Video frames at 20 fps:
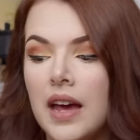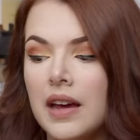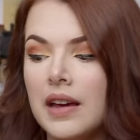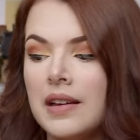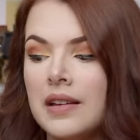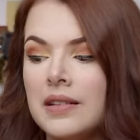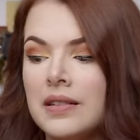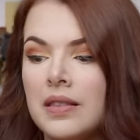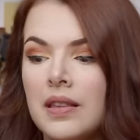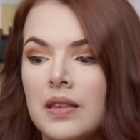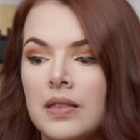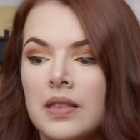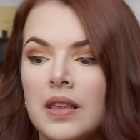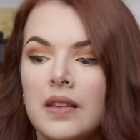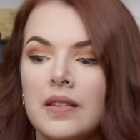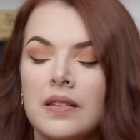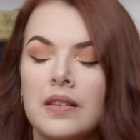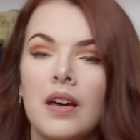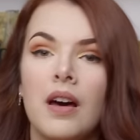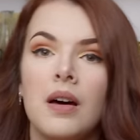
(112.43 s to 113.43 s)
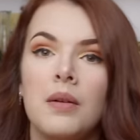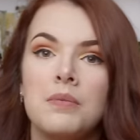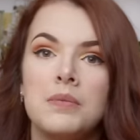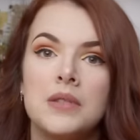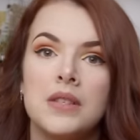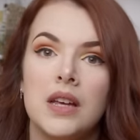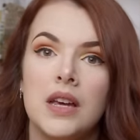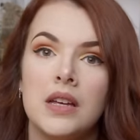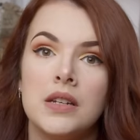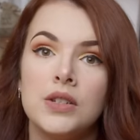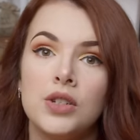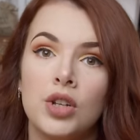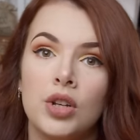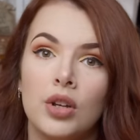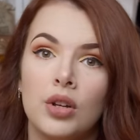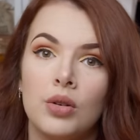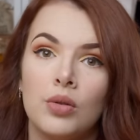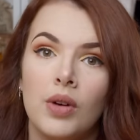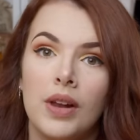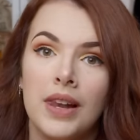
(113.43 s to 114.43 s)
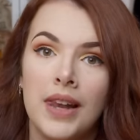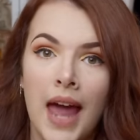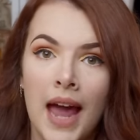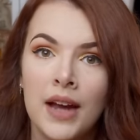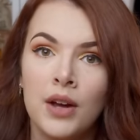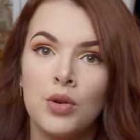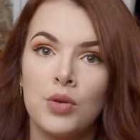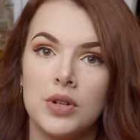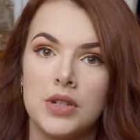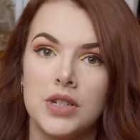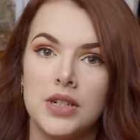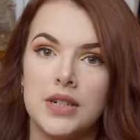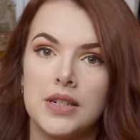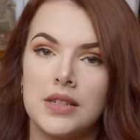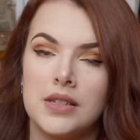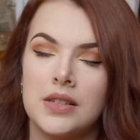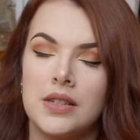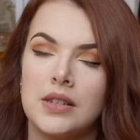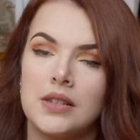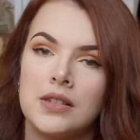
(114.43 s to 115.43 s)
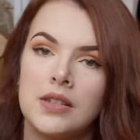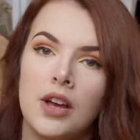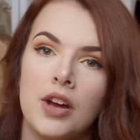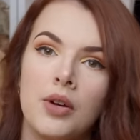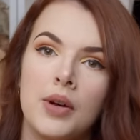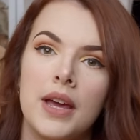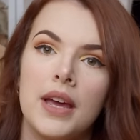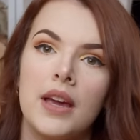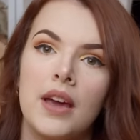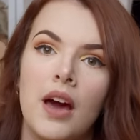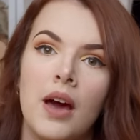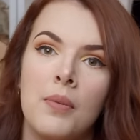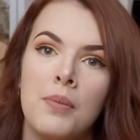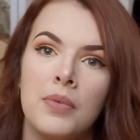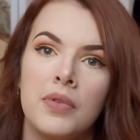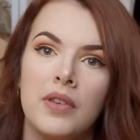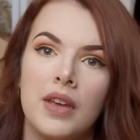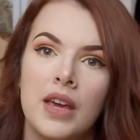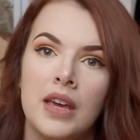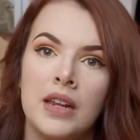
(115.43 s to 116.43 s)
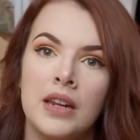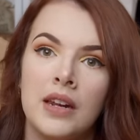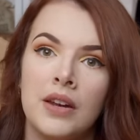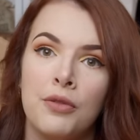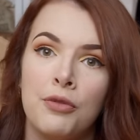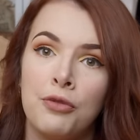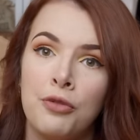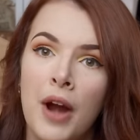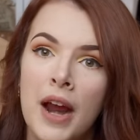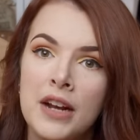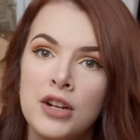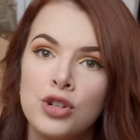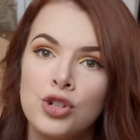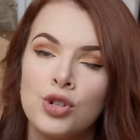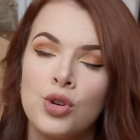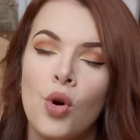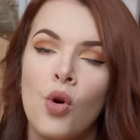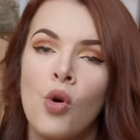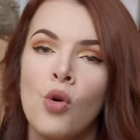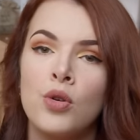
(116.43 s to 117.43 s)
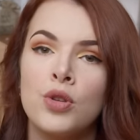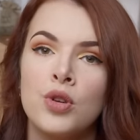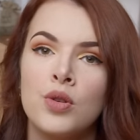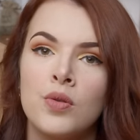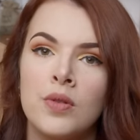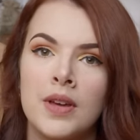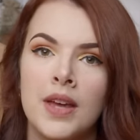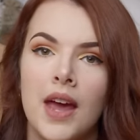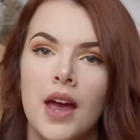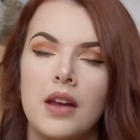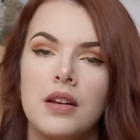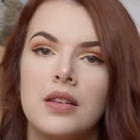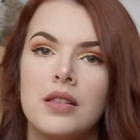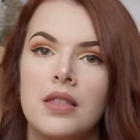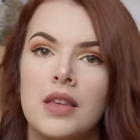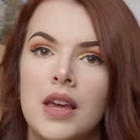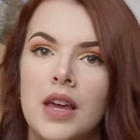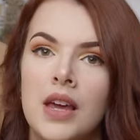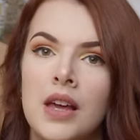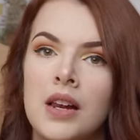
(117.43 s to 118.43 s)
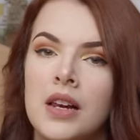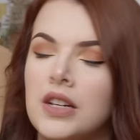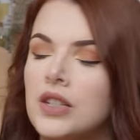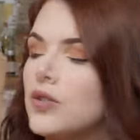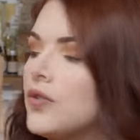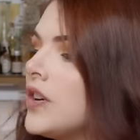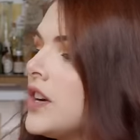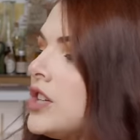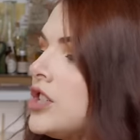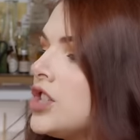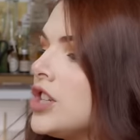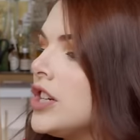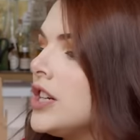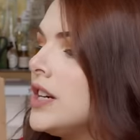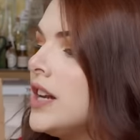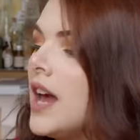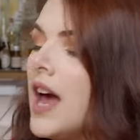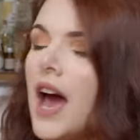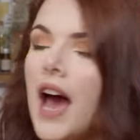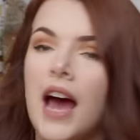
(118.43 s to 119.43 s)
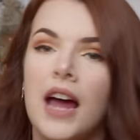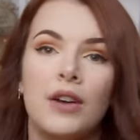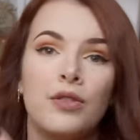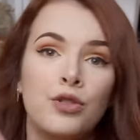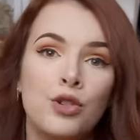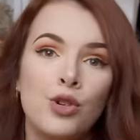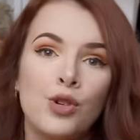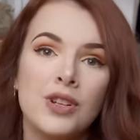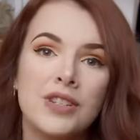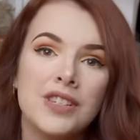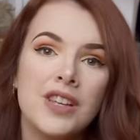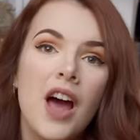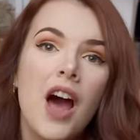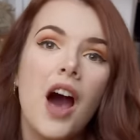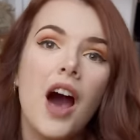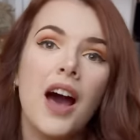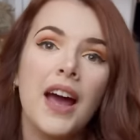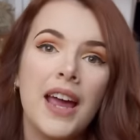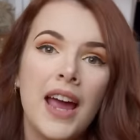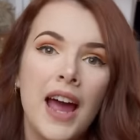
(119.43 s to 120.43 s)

is that this comes in two languages. So it comes in French, or you can get the English version. And of course, I